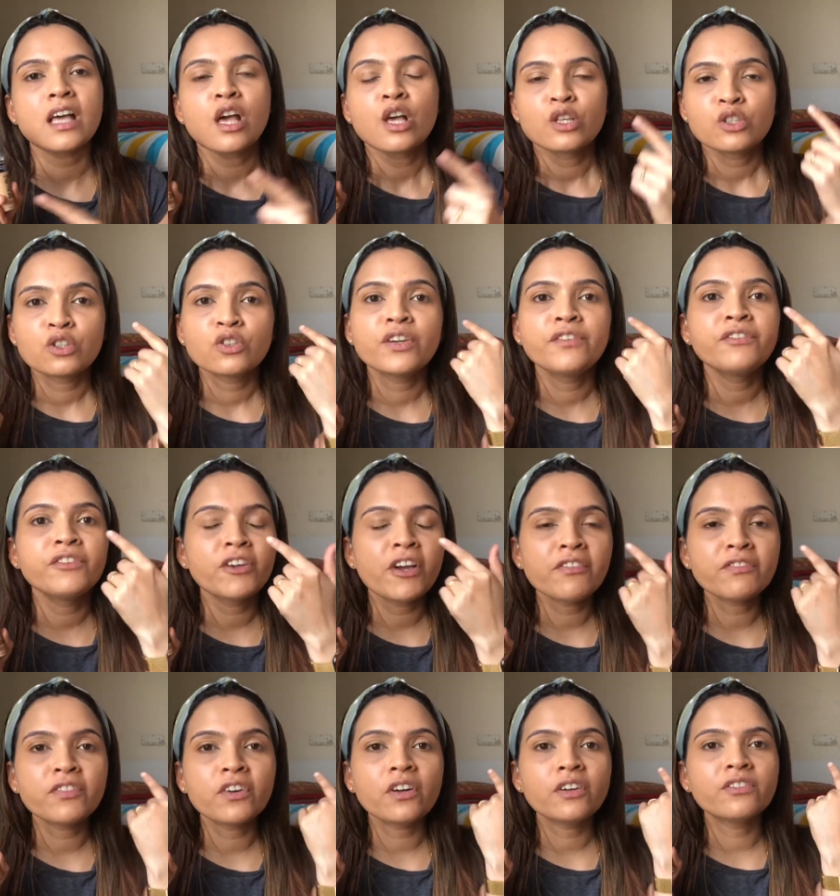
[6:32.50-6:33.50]
so if you
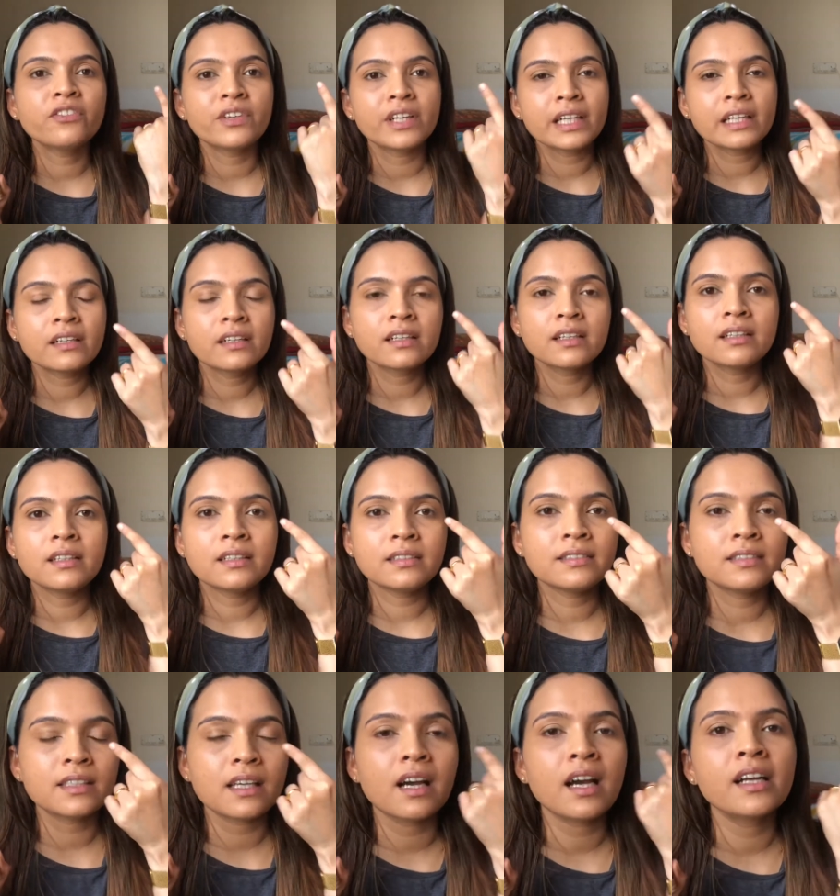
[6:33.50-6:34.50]
have got
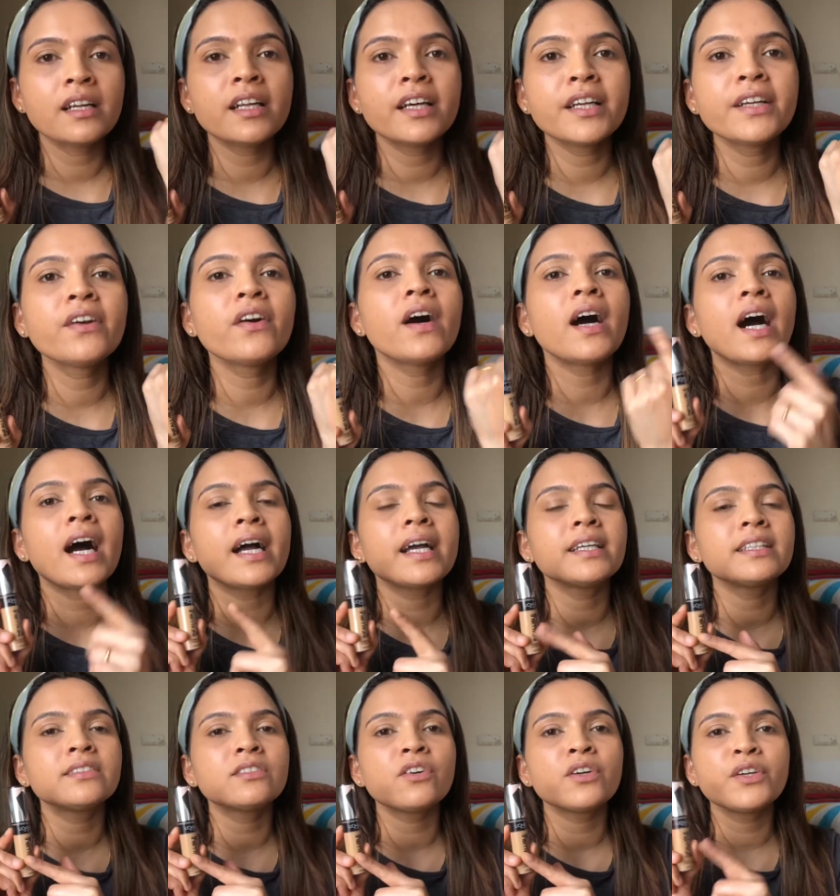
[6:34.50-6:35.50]
wrinkles under your
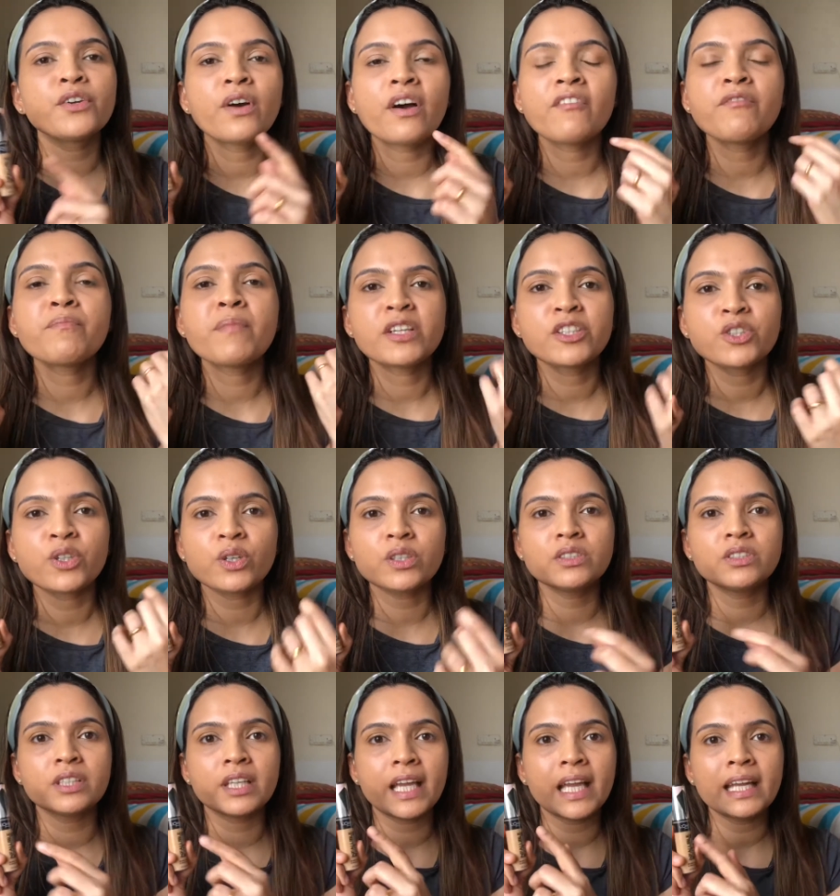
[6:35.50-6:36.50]
eyes or you have
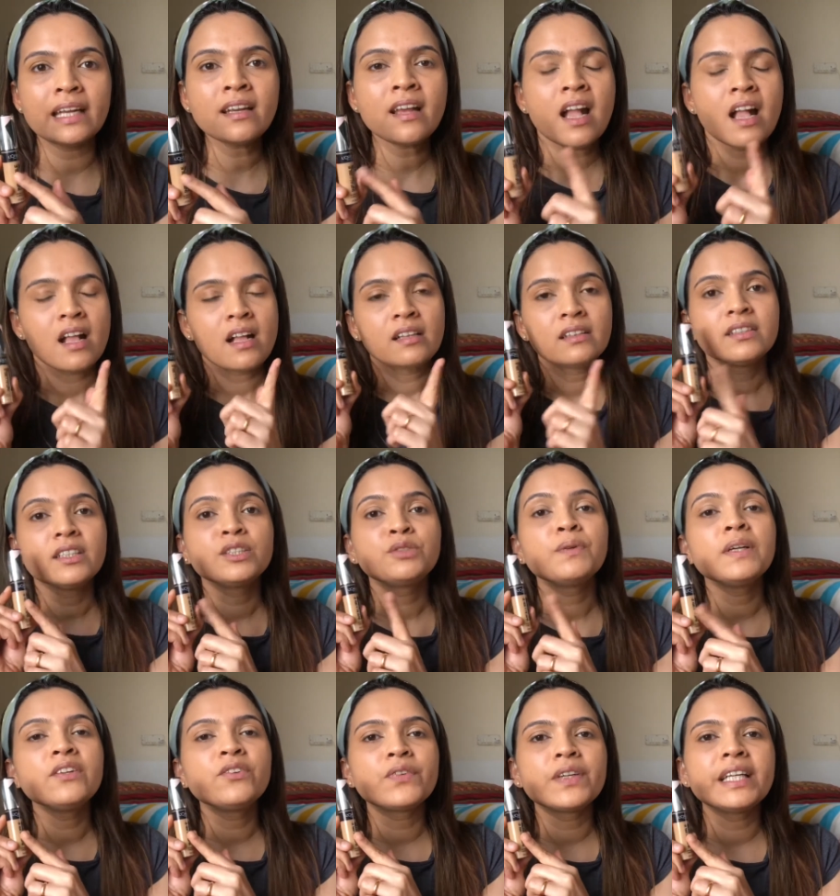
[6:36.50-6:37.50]
matured skin this
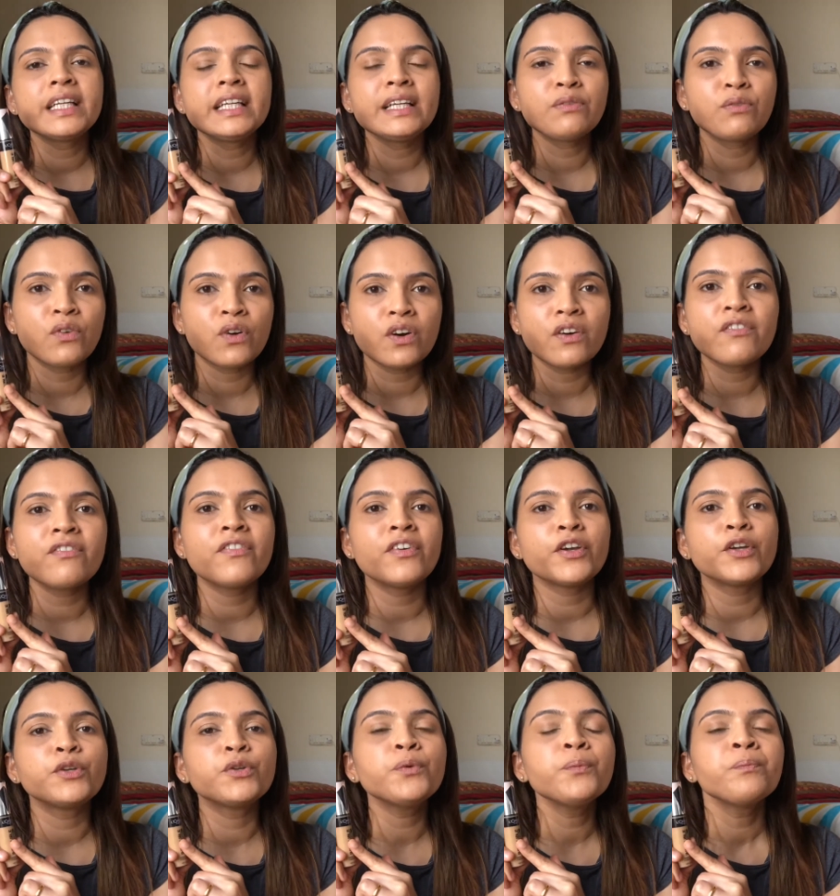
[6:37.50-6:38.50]
will really work for
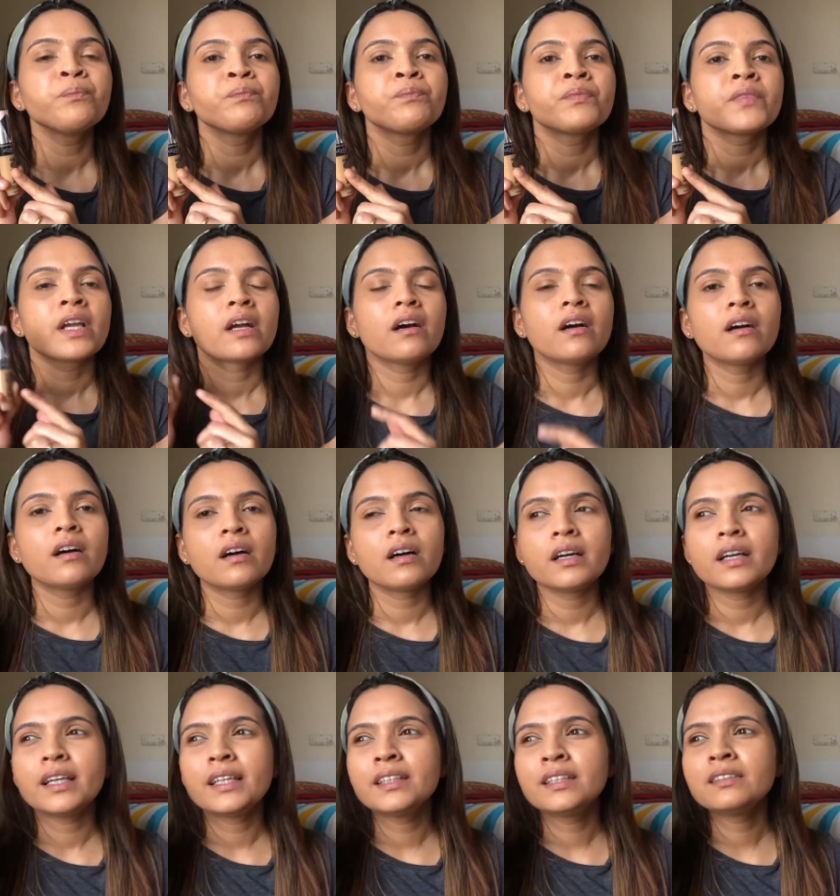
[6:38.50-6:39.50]
you uh,
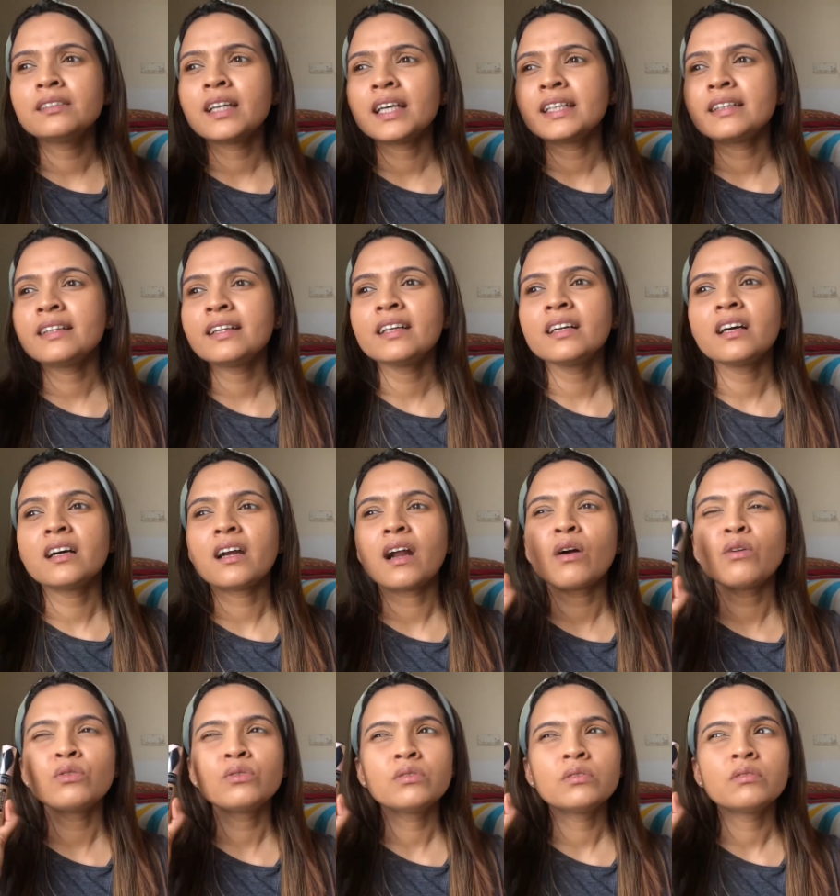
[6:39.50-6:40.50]
it is i think
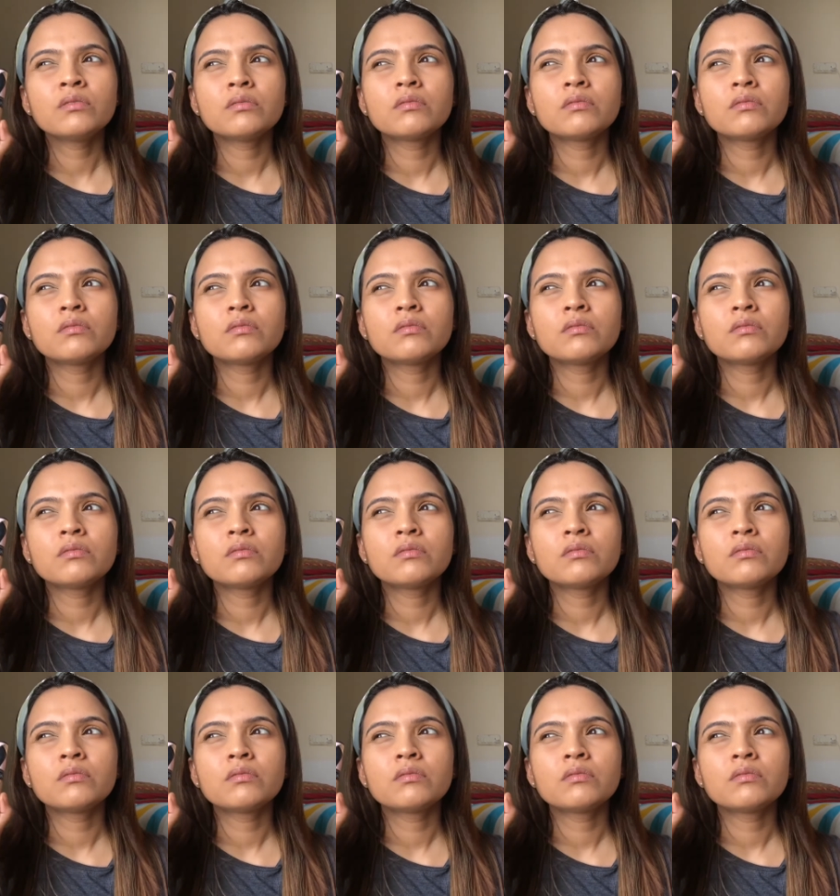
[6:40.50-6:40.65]
around